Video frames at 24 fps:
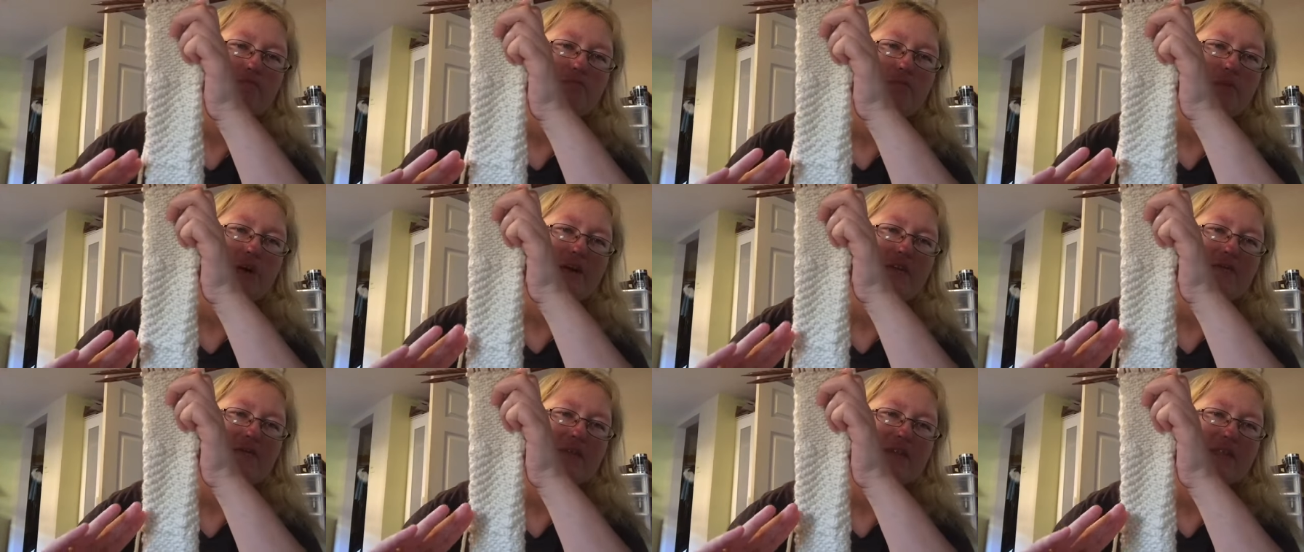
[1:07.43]

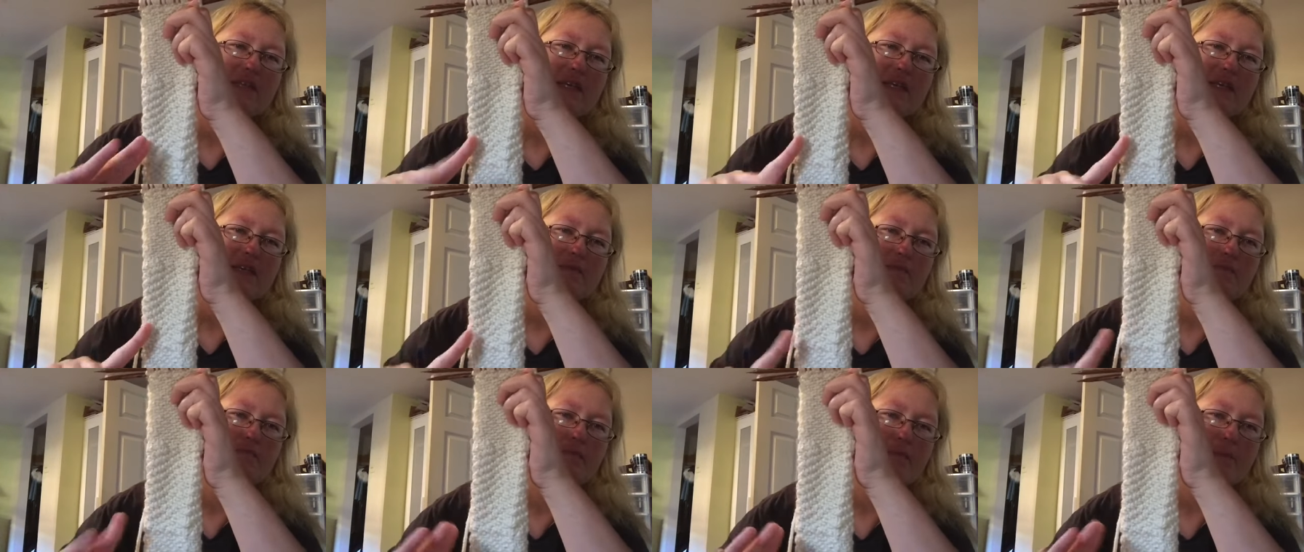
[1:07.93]
part of
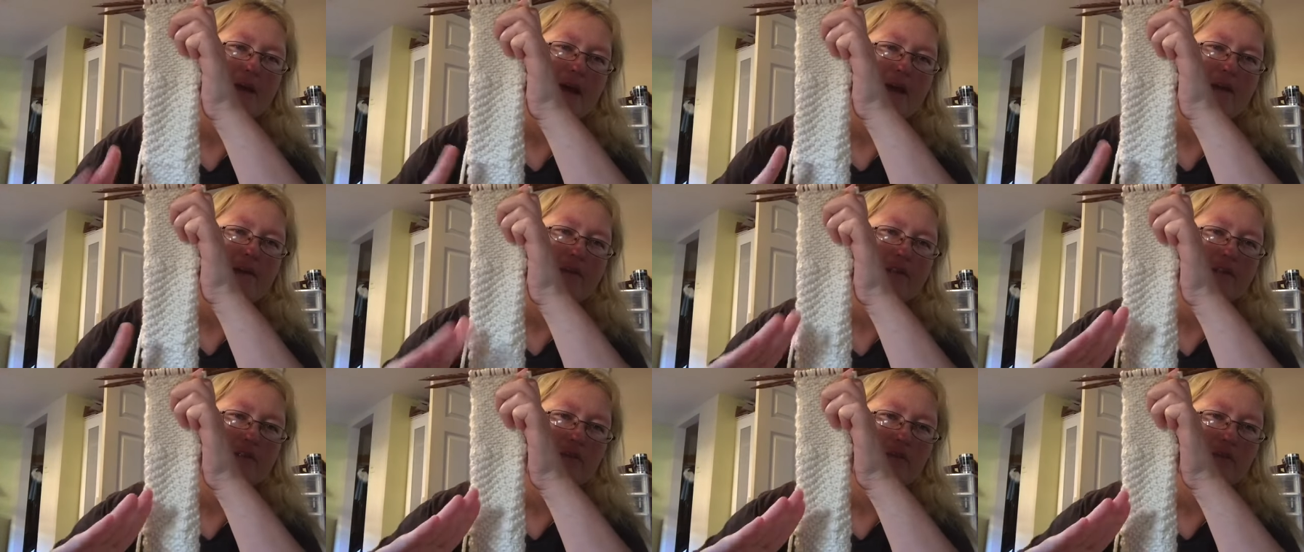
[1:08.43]
the
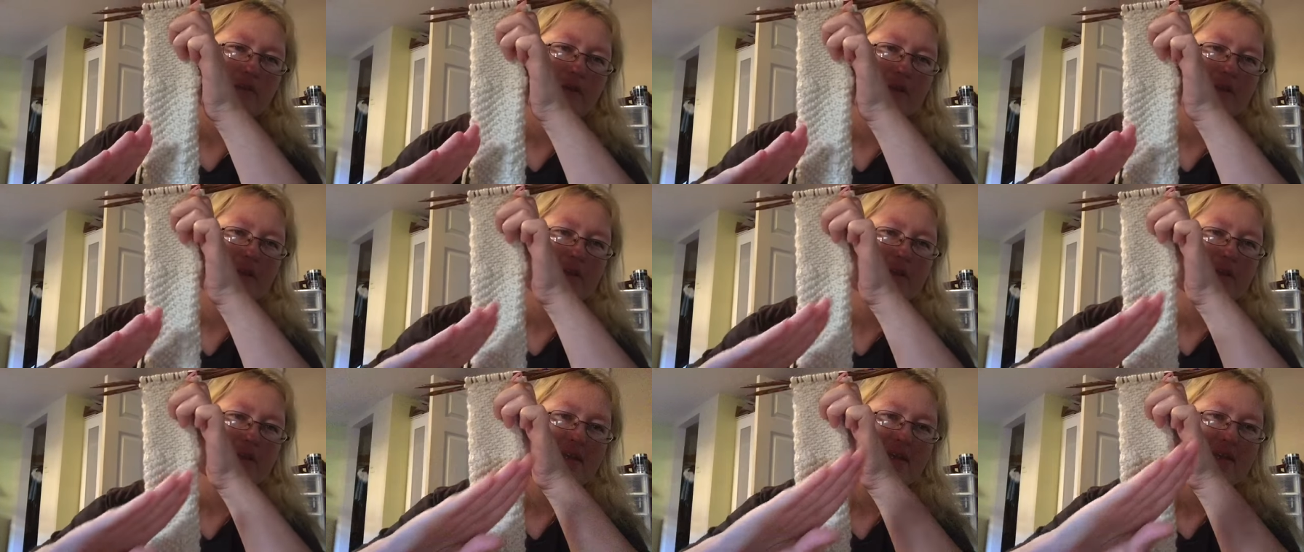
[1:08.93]
pattern is going
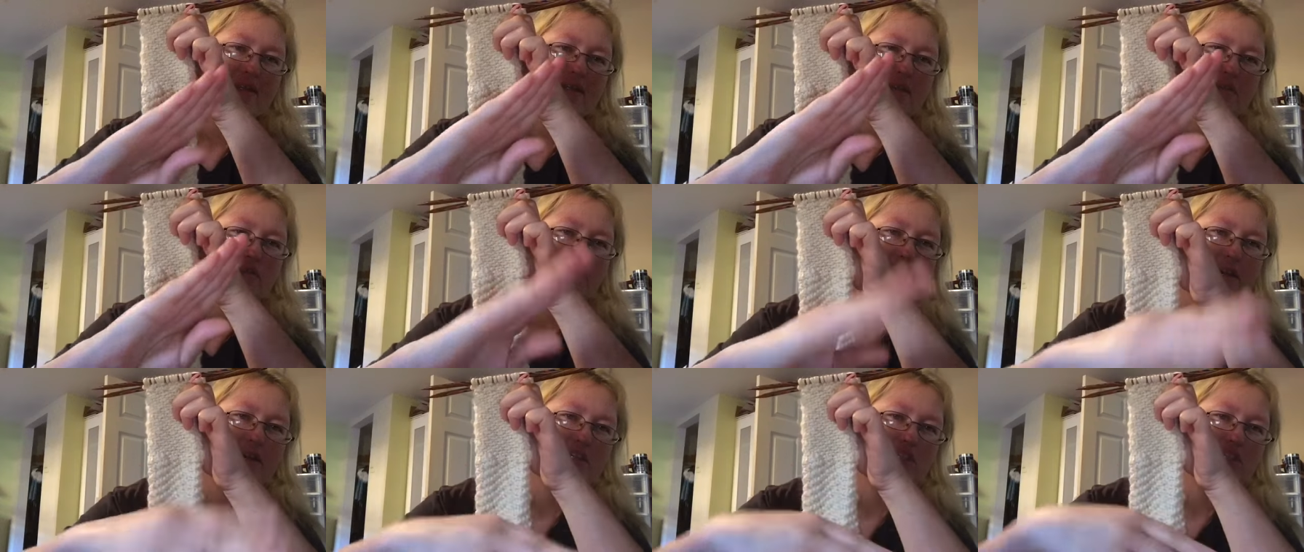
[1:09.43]
in this
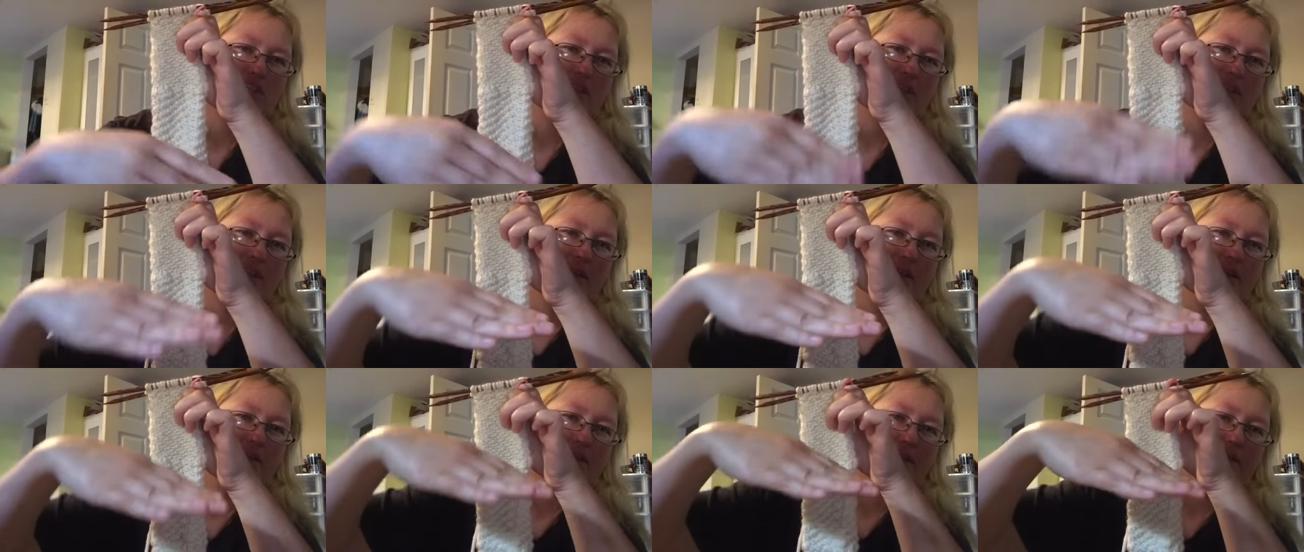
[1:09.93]
direction,
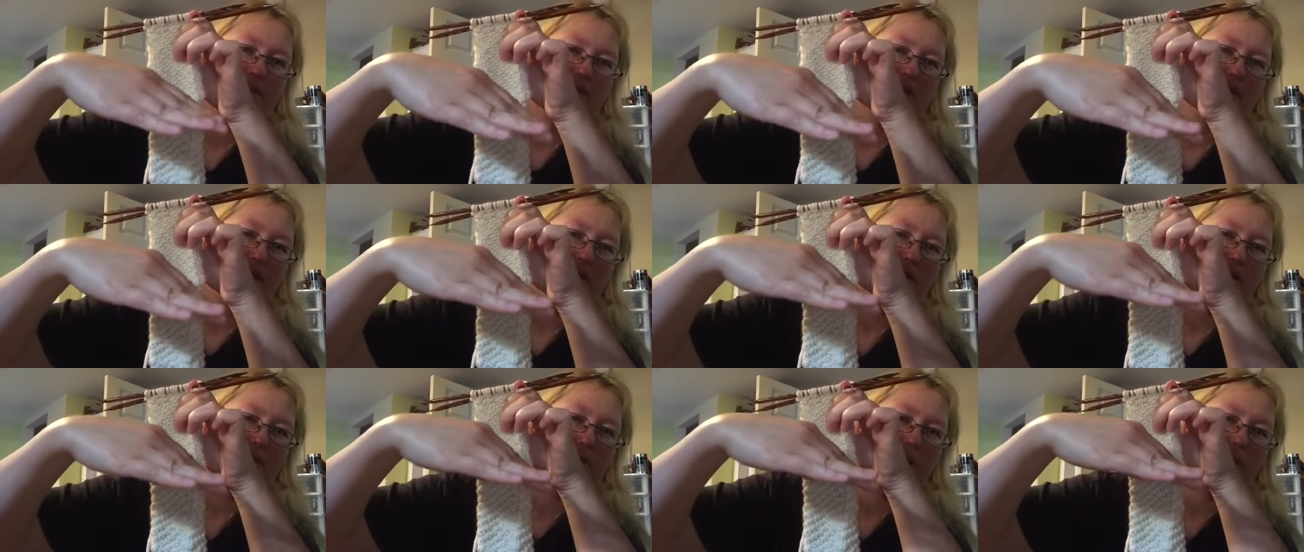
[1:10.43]
and then the
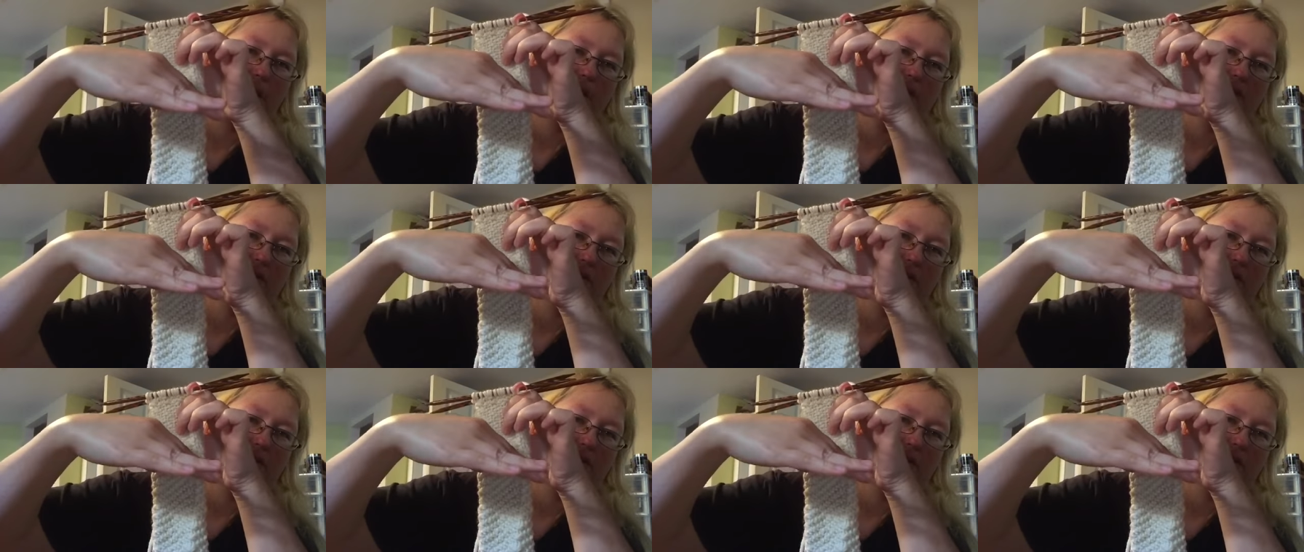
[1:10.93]
other part